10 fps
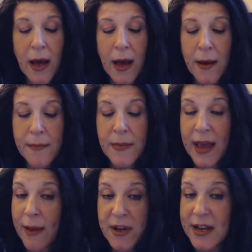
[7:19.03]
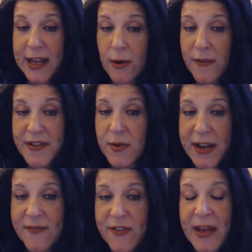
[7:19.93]
And we're going to hear all this
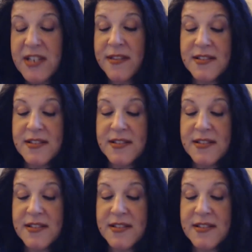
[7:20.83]
great information.